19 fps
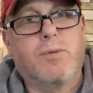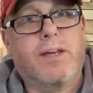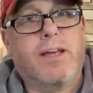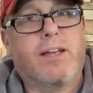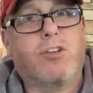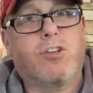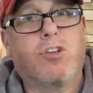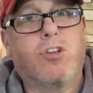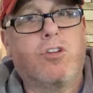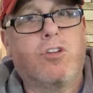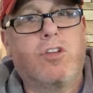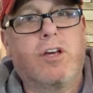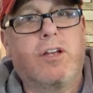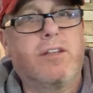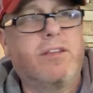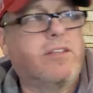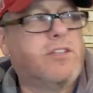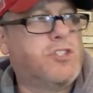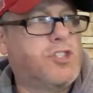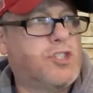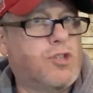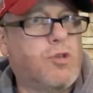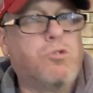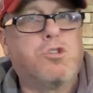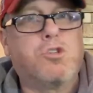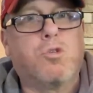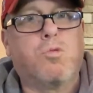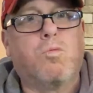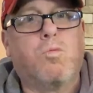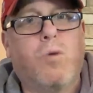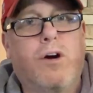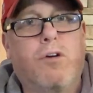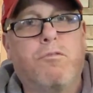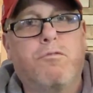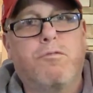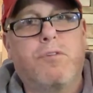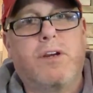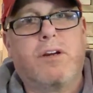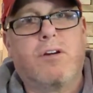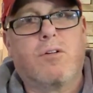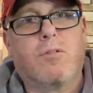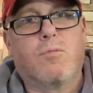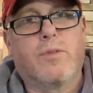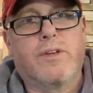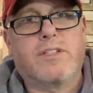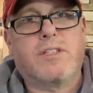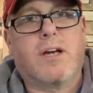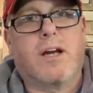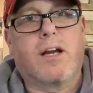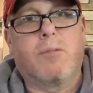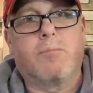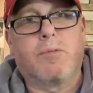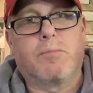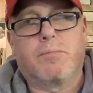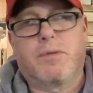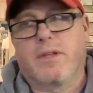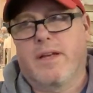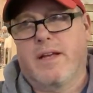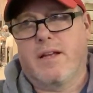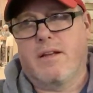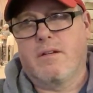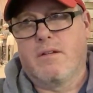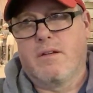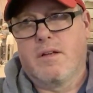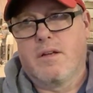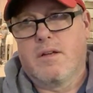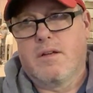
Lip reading: we had none of this social welfare retirement plan